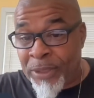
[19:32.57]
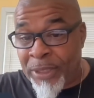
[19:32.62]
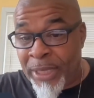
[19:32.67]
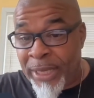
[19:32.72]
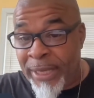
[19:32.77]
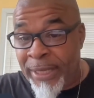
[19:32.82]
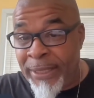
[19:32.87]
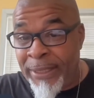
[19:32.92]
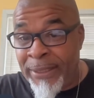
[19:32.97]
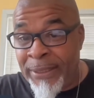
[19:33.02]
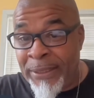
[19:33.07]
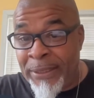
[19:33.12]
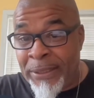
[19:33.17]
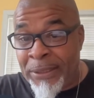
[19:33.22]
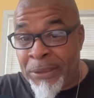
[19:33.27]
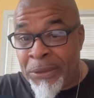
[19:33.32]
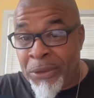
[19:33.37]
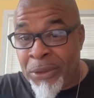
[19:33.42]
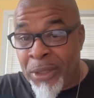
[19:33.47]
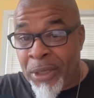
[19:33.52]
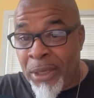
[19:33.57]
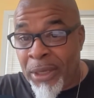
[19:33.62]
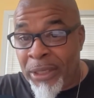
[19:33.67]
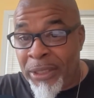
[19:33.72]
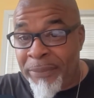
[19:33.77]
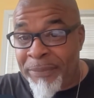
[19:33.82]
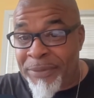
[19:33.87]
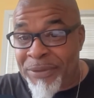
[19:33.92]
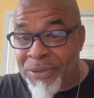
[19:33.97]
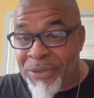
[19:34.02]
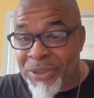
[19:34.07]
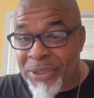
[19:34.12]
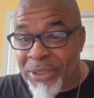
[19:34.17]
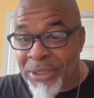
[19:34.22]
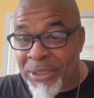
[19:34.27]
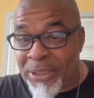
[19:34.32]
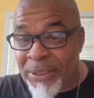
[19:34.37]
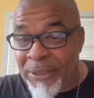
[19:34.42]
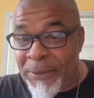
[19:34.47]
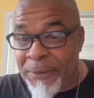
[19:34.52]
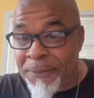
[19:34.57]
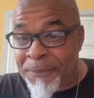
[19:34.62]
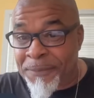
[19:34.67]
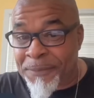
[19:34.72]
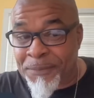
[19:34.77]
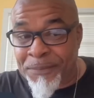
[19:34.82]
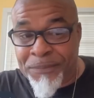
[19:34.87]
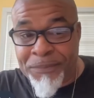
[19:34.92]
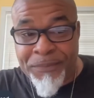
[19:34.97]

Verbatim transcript: Okay. Uh, let me see.